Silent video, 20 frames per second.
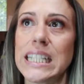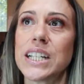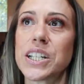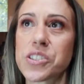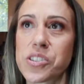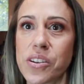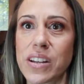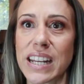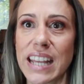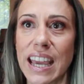
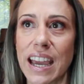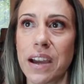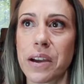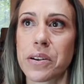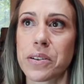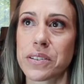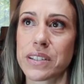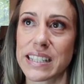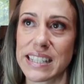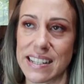So
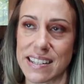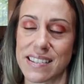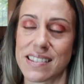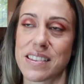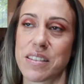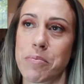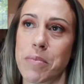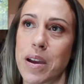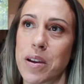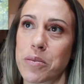anyhow, yes,
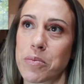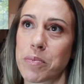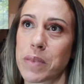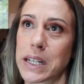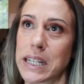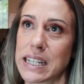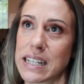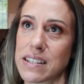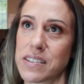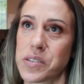the mountain
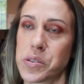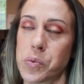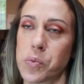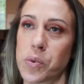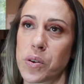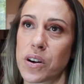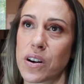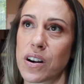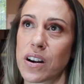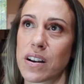bikes
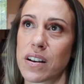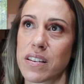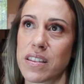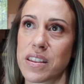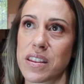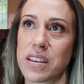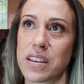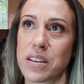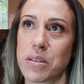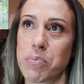were
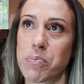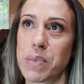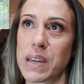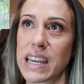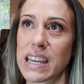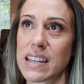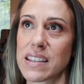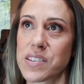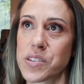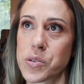the
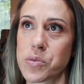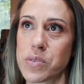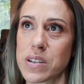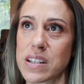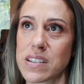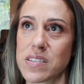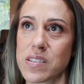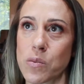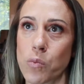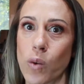biggest
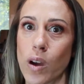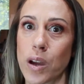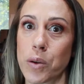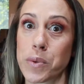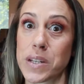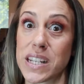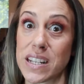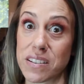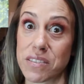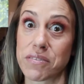reason why we
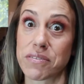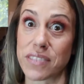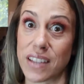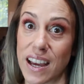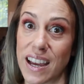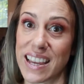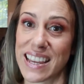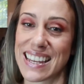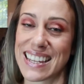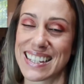didn't
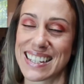fly.